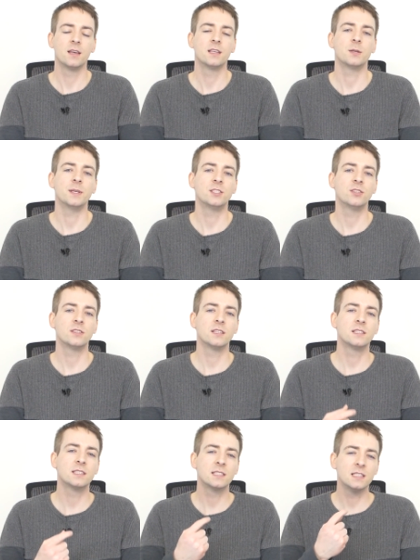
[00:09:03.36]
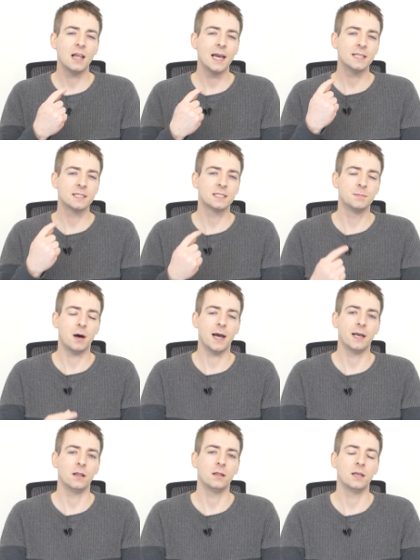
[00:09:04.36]
So it's just a slight
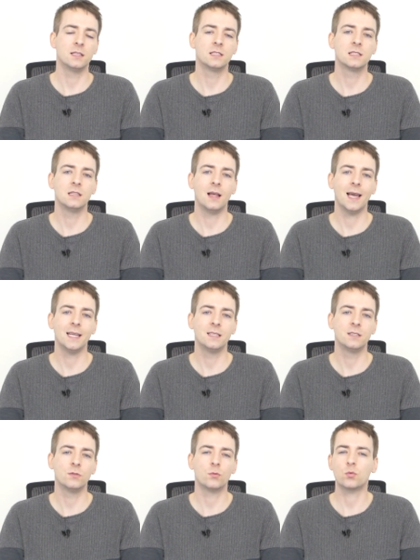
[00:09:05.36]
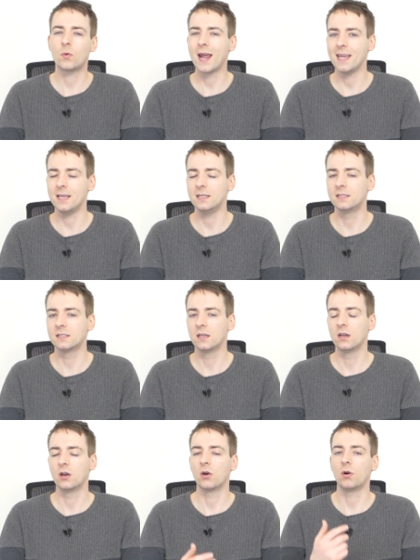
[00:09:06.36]
smile, a slight raise
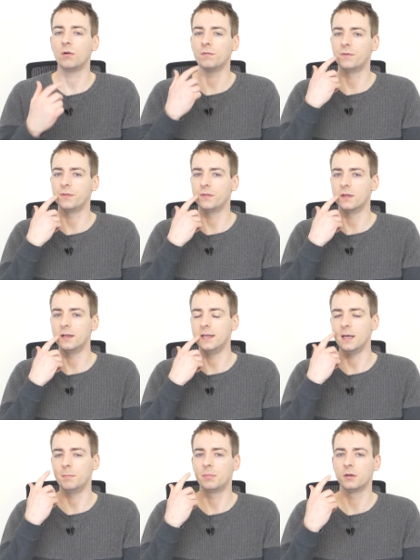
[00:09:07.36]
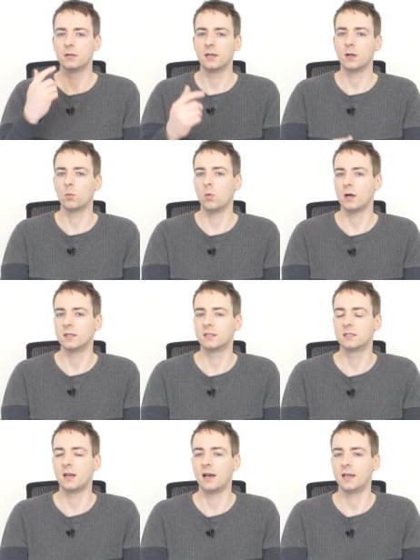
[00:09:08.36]
of the lip at one
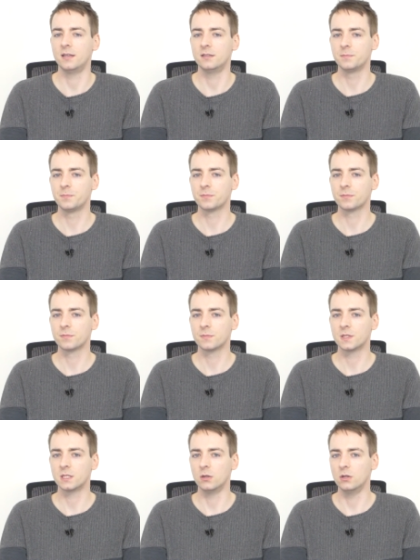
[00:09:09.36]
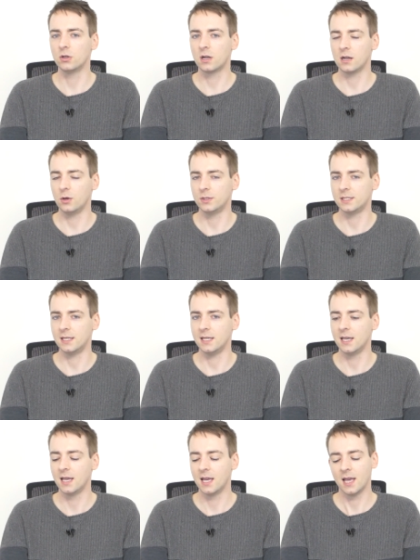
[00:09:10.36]
side. So look
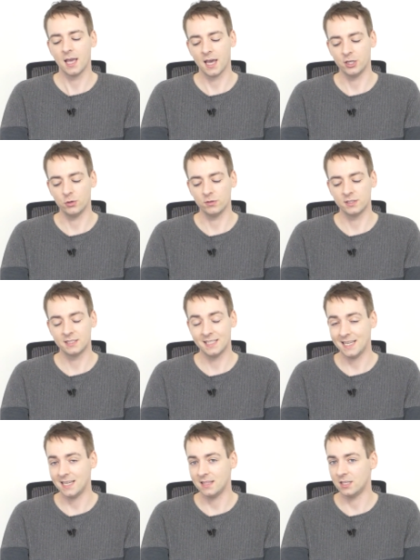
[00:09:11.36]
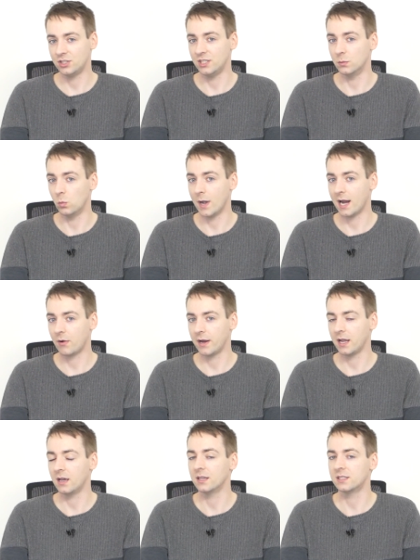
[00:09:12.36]
closely and you'll see that she's
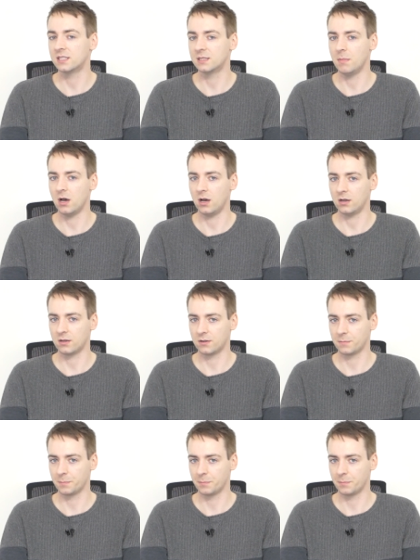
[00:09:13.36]
wearing a smirk.